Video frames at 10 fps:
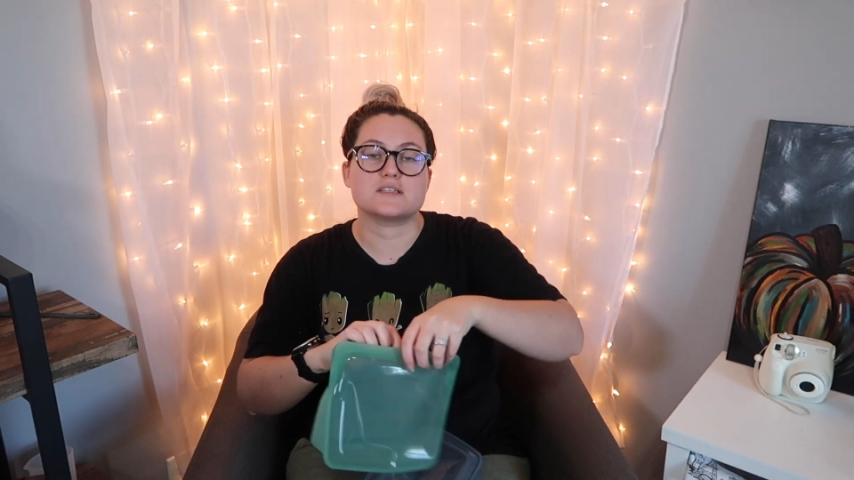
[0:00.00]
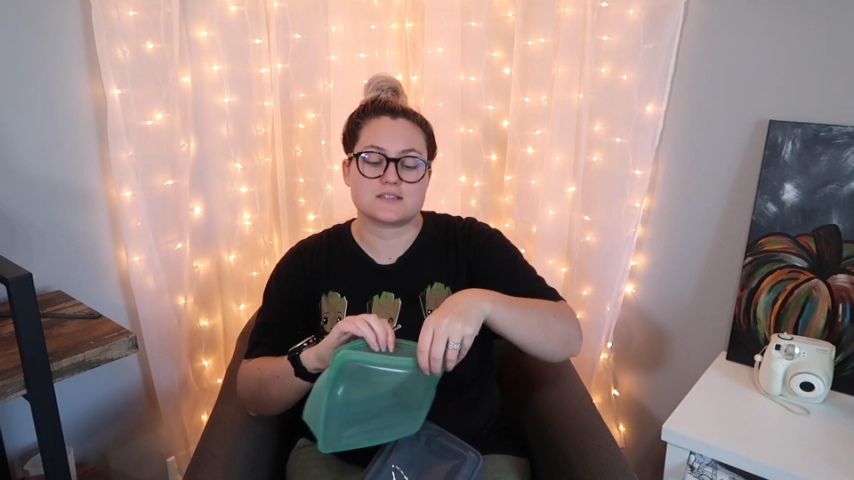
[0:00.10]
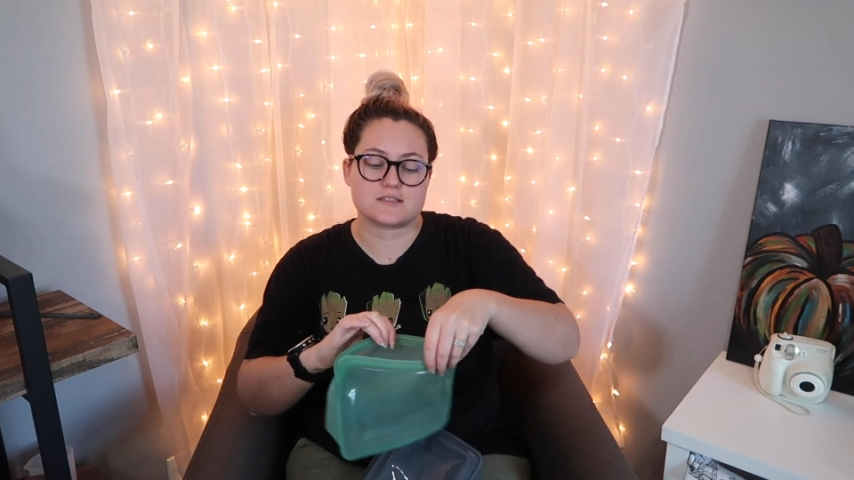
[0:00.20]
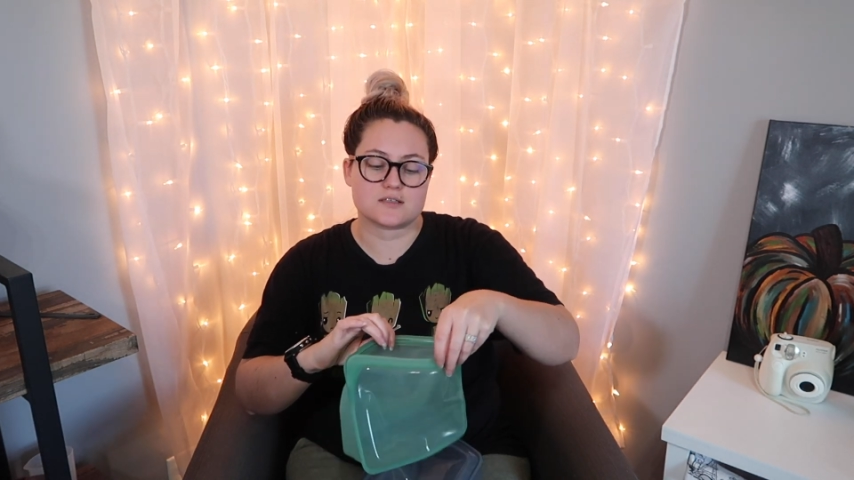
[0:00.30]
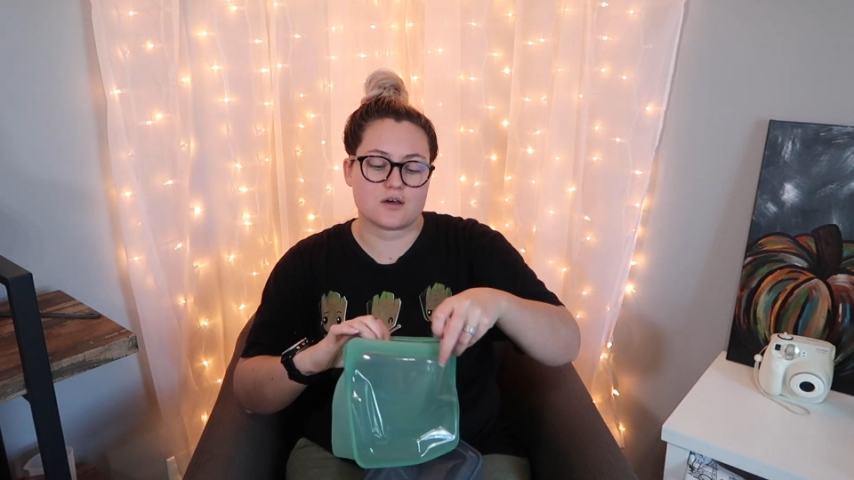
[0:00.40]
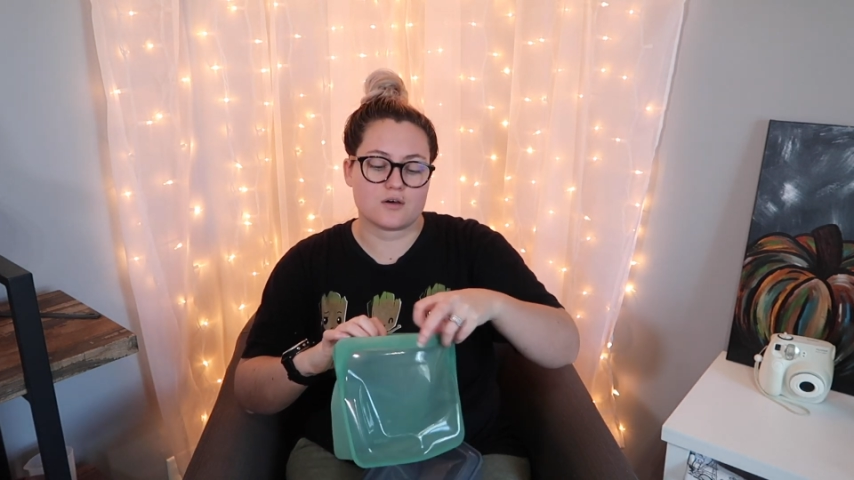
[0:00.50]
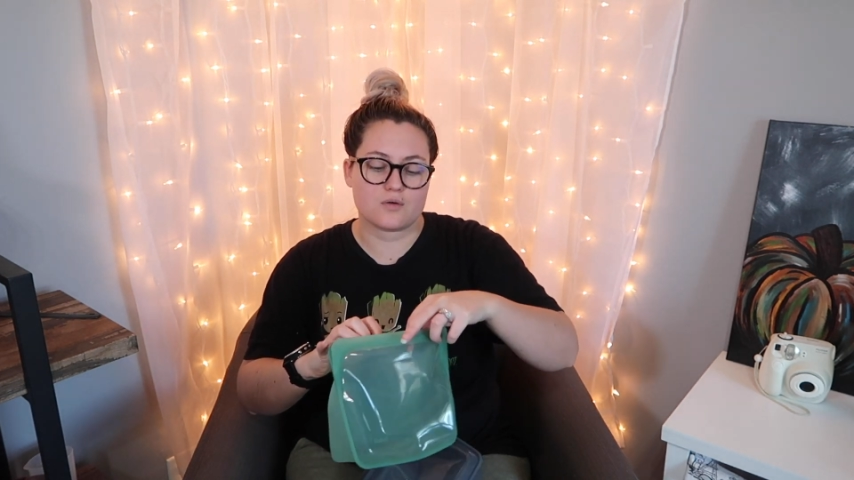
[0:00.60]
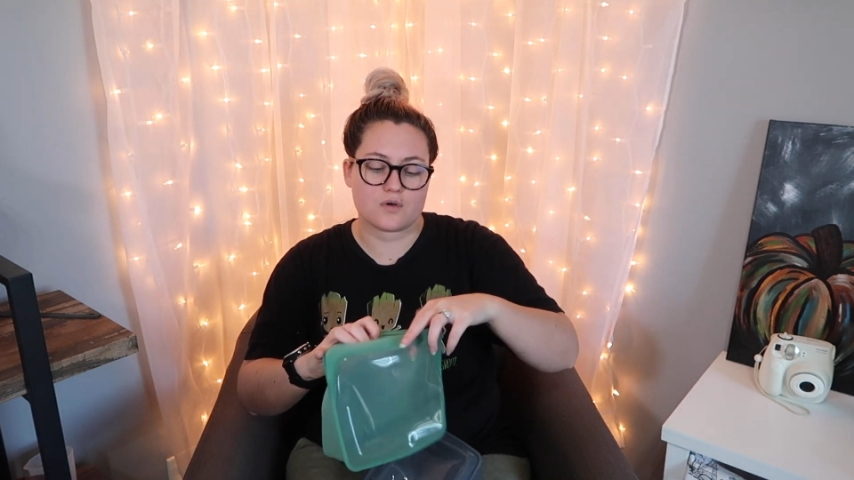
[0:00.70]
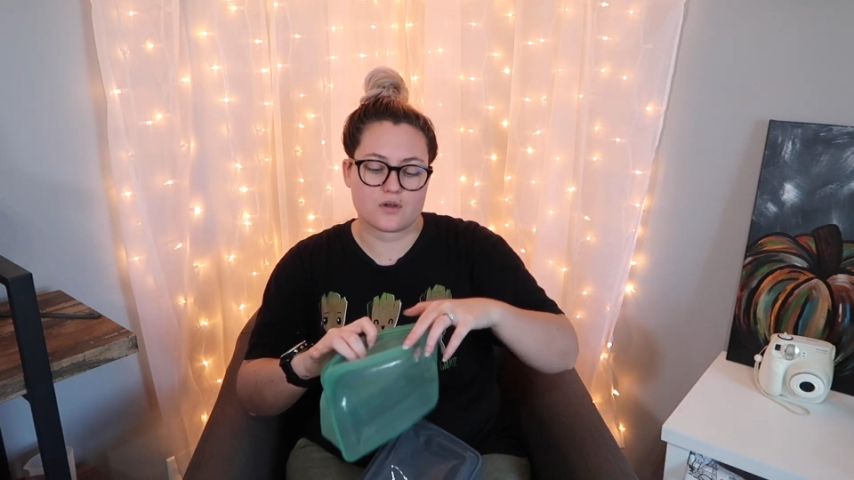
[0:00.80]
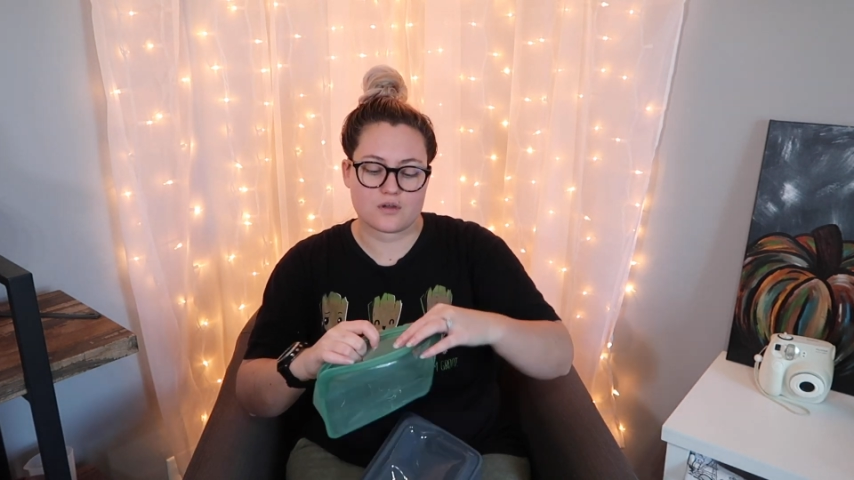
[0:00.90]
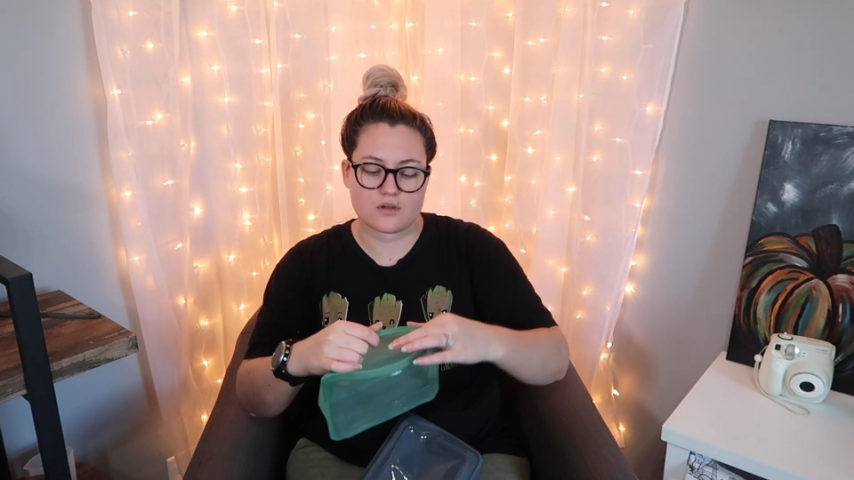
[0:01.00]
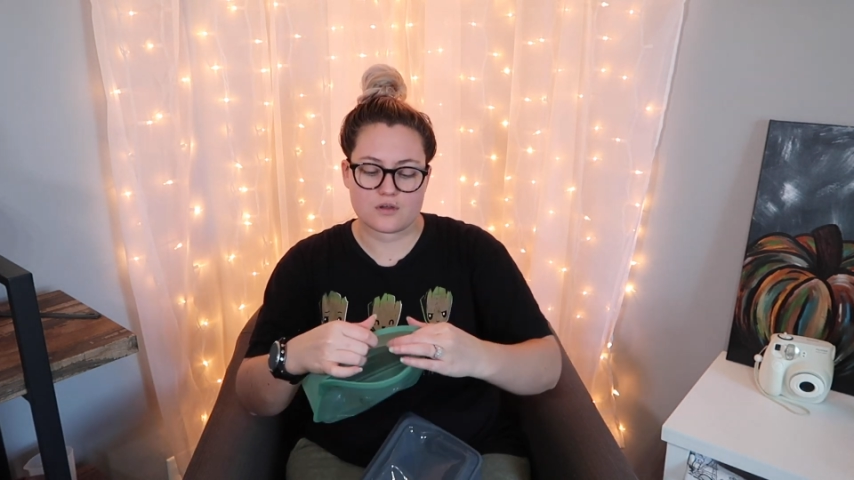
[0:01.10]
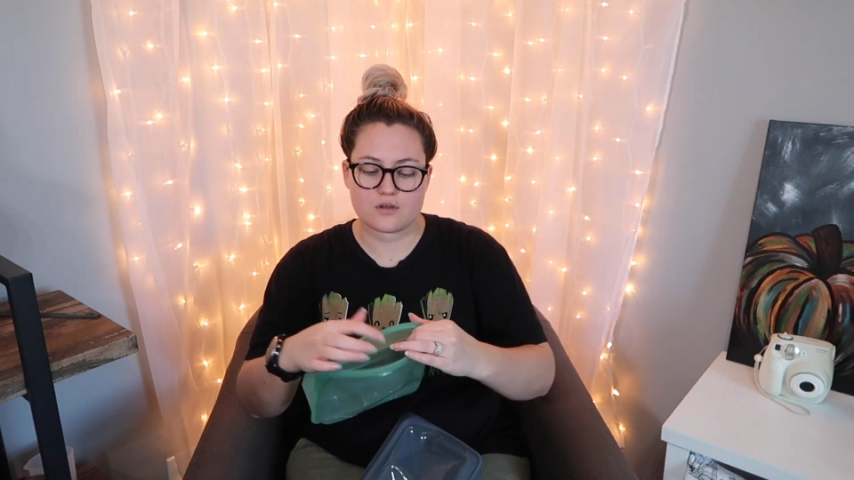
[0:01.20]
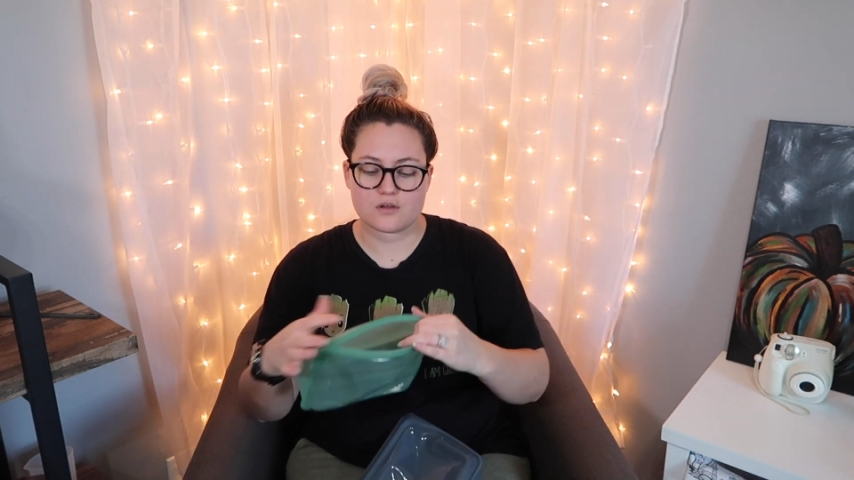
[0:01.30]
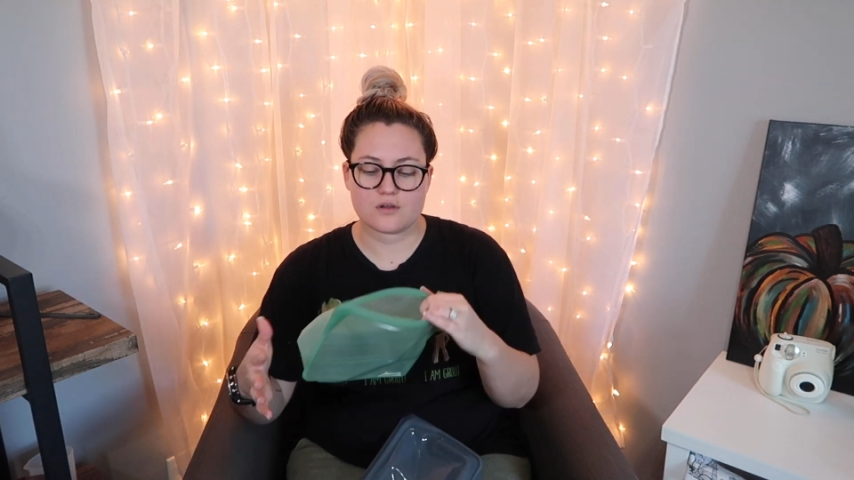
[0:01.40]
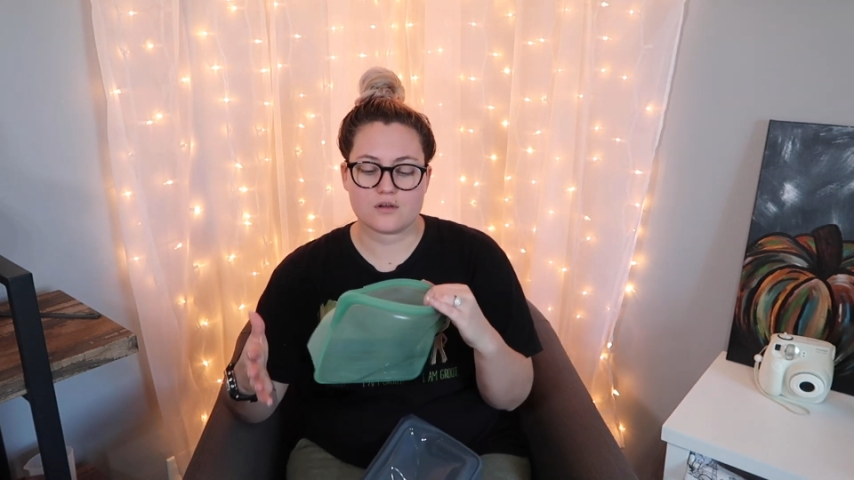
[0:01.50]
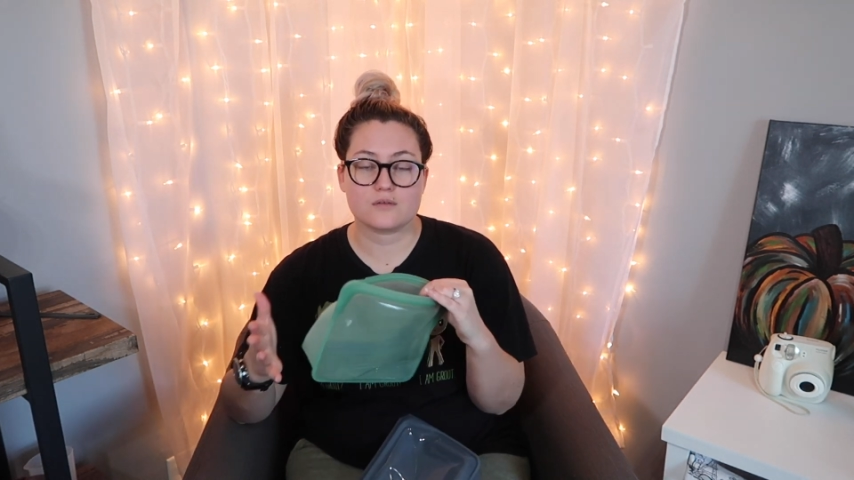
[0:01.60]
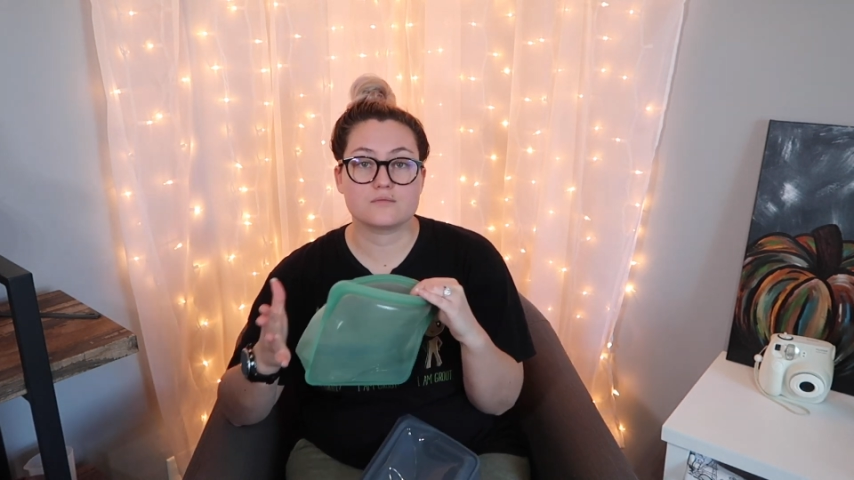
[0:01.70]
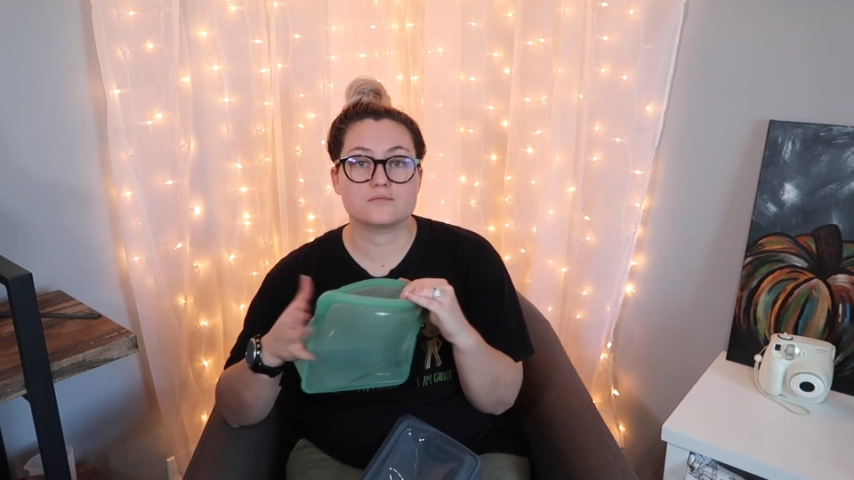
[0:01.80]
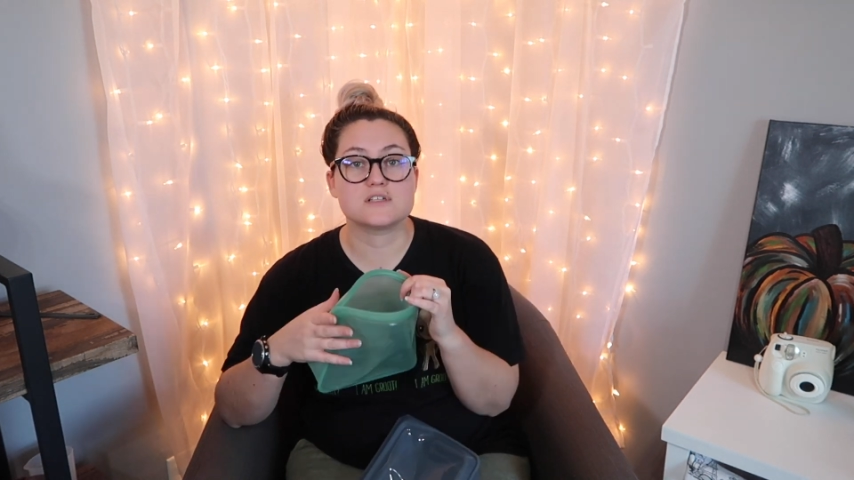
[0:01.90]
So
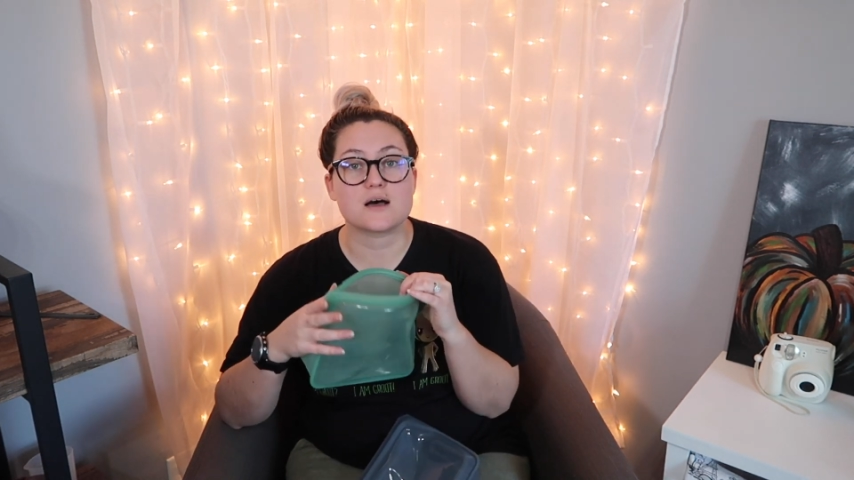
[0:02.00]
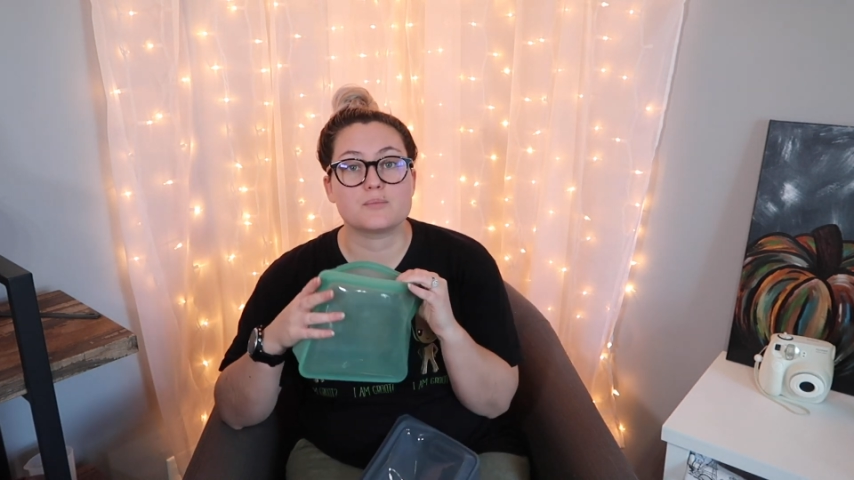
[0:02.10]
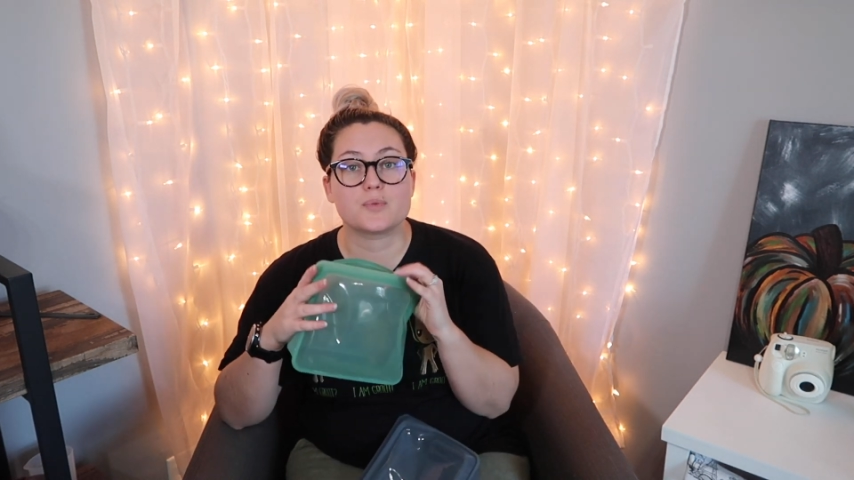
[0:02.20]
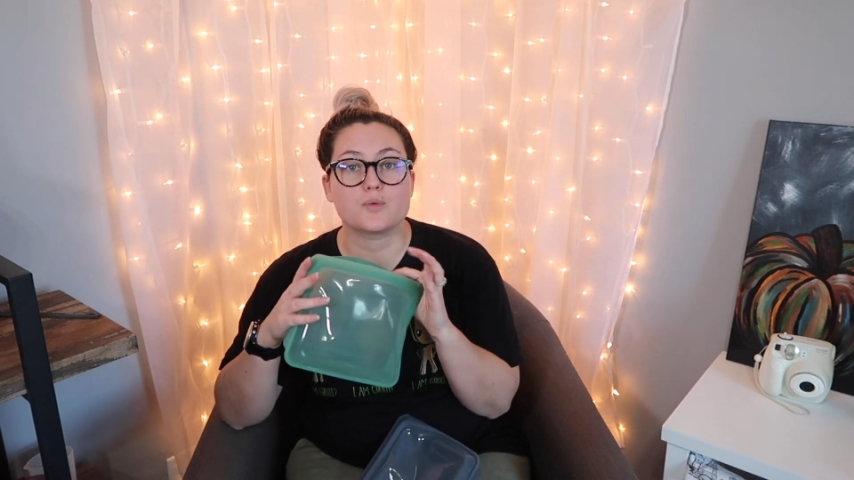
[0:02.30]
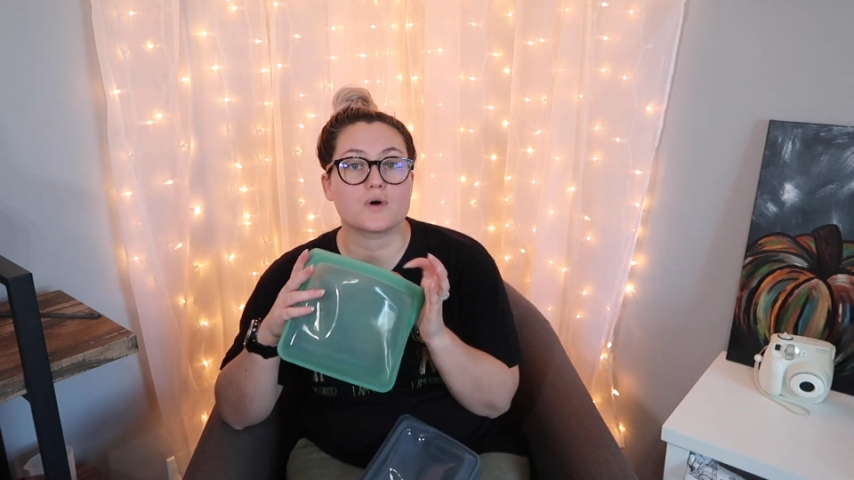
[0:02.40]
dump